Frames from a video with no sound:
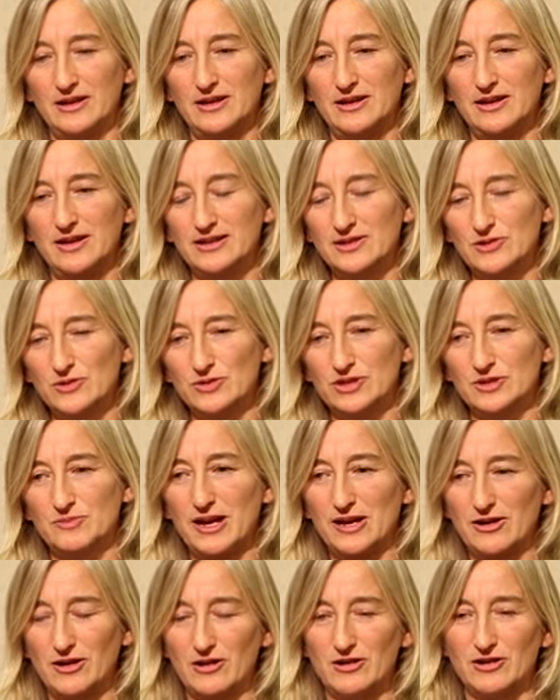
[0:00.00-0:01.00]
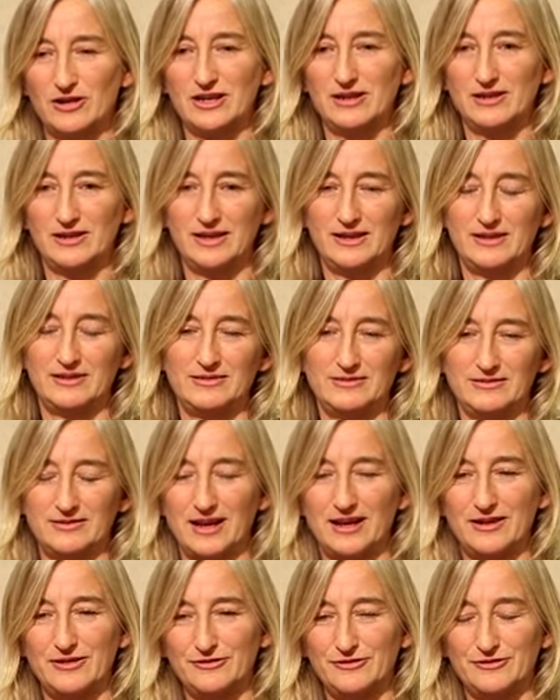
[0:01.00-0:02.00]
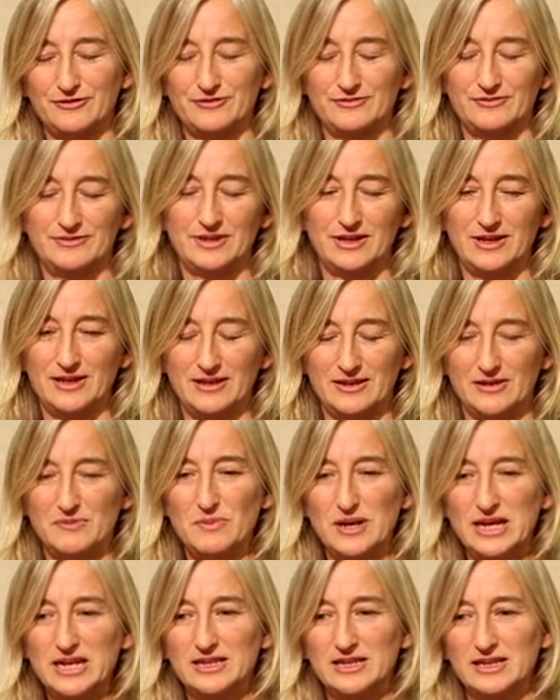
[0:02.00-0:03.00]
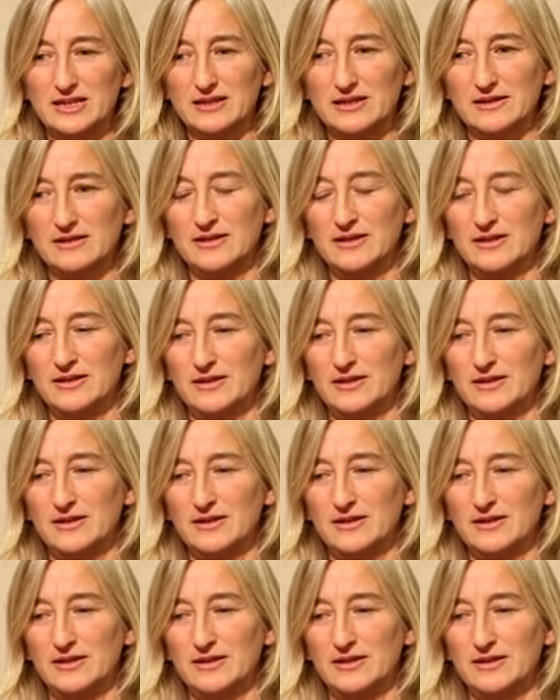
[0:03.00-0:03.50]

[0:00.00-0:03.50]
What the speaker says: it's talked about a lot in kind of the media,